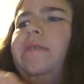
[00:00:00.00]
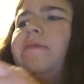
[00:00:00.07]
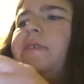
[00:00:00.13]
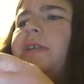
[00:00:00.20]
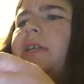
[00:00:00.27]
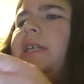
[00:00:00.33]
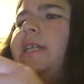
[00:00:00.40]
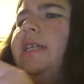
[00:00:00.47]

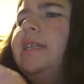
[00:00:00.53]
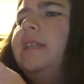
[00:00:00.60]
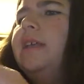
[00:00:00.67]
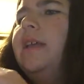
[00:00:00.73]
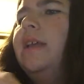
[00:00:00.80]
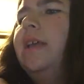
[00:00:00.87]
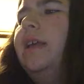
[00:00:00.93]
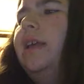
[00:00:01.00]
different artists.
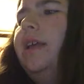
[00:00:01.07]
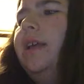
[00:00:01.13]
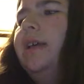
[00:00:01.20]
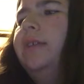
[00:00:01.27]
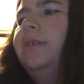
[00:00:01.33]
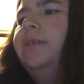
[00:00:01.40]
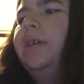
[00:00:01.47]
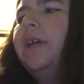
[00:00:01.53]

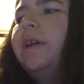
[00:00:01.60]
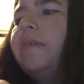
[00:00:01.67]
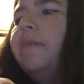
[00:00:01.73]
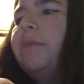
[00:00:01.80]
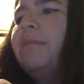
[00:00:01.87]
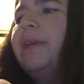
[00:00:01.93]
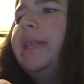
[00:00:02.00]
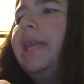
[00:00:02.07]
I don't know how I
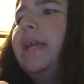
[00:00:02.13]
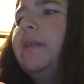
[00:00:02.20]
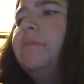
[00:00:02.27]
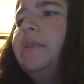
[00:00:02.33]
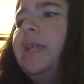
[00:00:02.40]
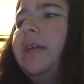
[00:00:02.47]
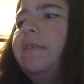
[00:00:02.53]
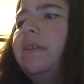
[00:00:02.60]
feel about that. I'm
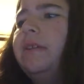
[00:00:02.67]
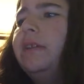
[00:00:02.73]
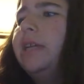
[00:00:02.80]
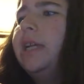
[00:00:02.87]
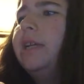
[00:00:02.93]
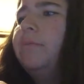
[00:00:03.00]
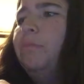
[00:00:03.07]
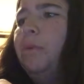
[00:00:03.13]
gonna have to
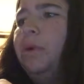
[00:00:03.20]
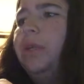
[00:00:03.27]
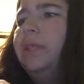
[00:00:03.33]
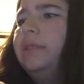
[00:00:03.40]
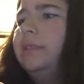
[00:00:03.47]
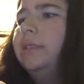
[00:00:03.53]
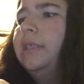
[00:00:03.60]
look at it more,